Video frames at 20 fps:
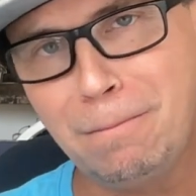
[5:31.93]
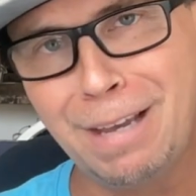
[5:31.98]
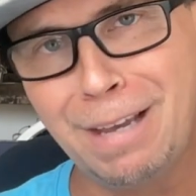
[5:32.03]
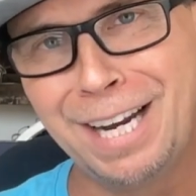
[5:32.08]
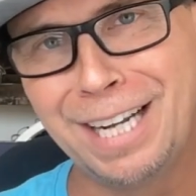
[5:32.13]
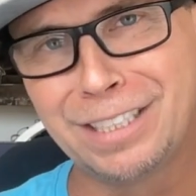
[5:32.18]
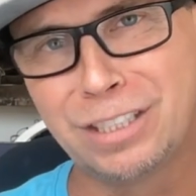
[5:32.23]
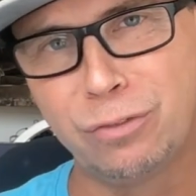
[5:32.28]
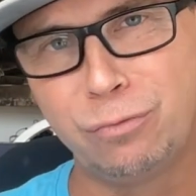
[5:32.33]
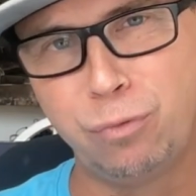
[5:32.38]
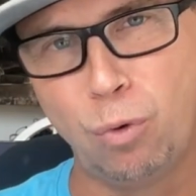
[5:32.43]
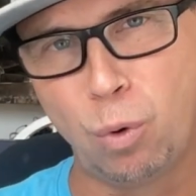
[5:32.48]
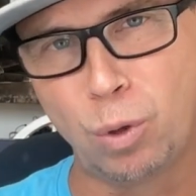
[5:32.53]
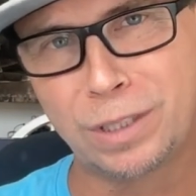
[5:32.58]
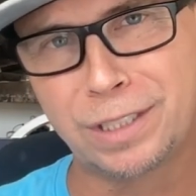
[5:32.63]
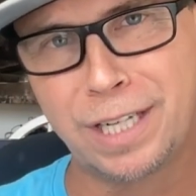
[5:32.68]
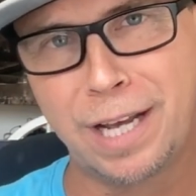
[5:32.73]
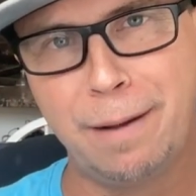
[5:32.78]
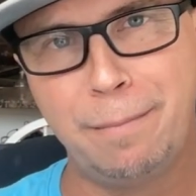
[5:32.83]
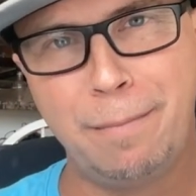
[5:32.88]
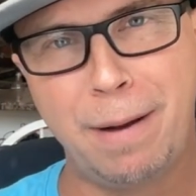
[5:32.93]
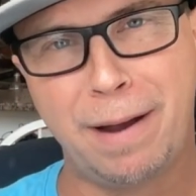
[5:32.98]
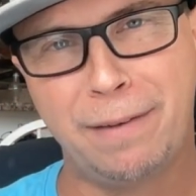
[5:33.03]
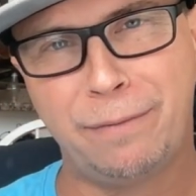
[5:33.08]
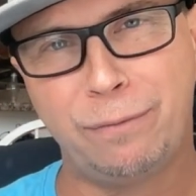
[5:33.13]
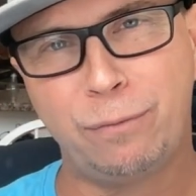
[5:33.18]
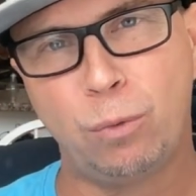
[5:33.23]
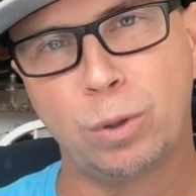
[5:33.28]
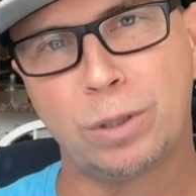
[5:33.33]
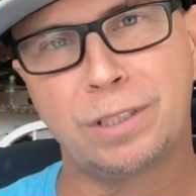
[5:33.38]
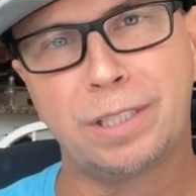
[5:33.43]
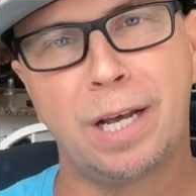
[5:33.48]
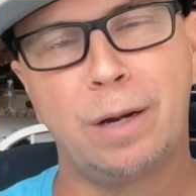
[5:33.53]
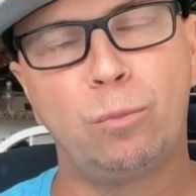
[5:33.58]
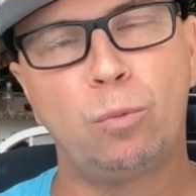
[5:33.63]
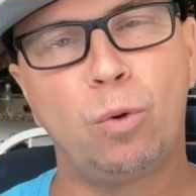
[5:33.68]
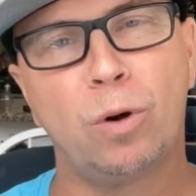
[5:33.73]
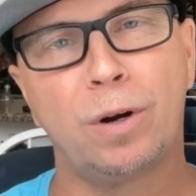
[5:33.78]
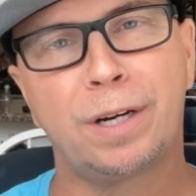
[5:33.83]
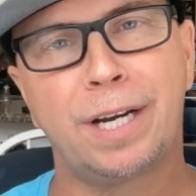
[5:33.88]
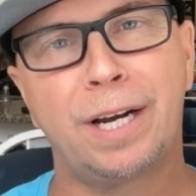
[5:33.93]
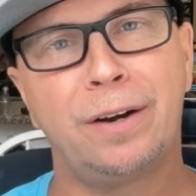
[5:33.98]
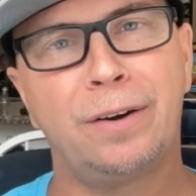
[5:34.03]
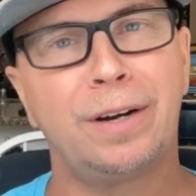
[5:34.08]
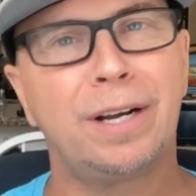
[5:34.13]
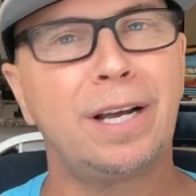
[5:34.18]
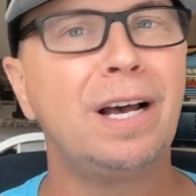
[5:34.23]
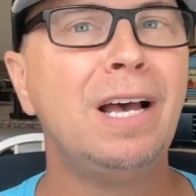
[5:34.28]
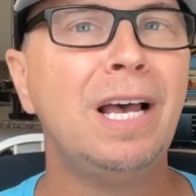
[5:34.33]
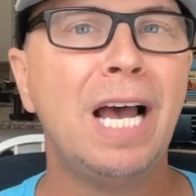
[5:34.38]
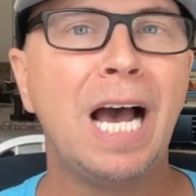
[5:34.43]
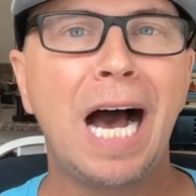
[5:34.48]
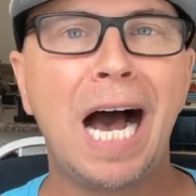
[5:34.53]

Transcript: It has a four ten by four ten work area.